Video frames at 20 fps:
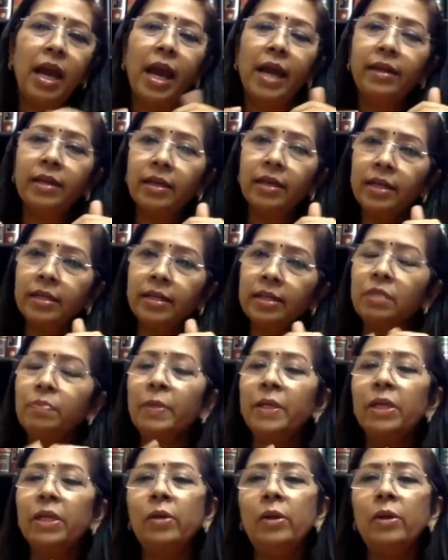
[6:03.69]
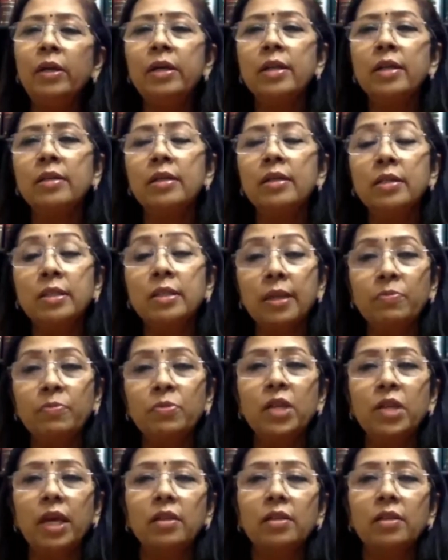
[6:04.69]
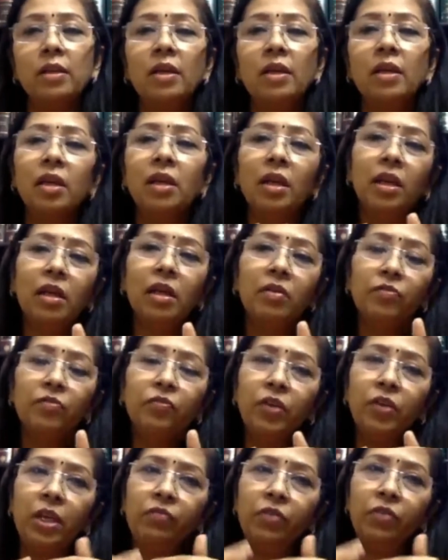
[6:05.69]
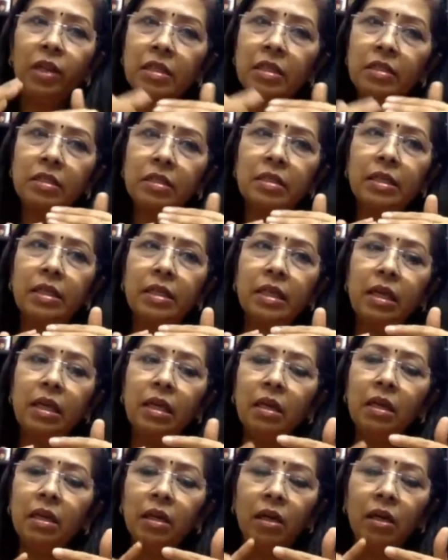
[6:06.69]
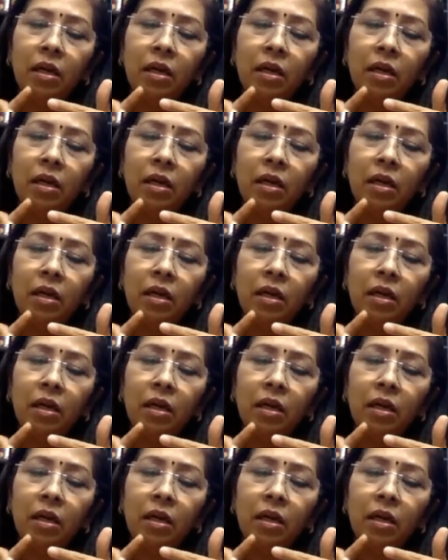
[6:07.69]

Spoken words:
And under this particular subject, we will study